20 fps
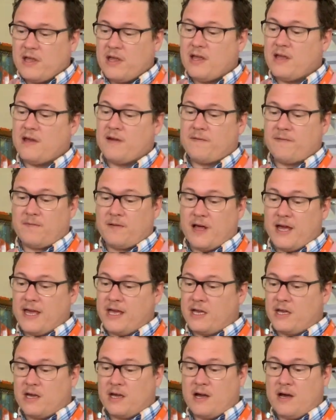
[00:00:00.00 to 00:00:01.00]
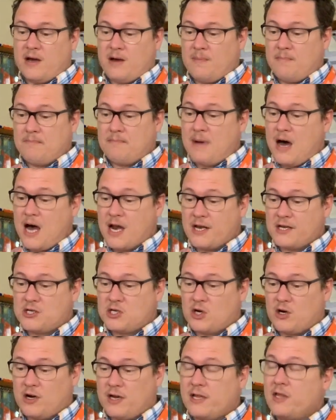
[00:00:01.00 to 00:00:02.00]
if like
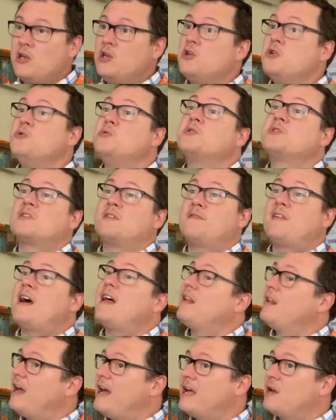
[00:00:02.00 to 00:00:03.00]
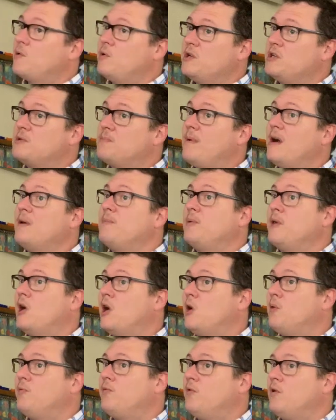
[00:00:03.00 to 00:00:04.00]
monitoring use of that language might be
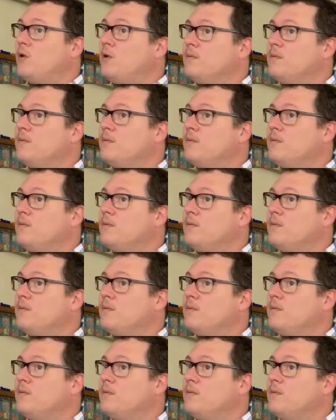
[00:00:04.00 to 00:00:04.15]
helpful.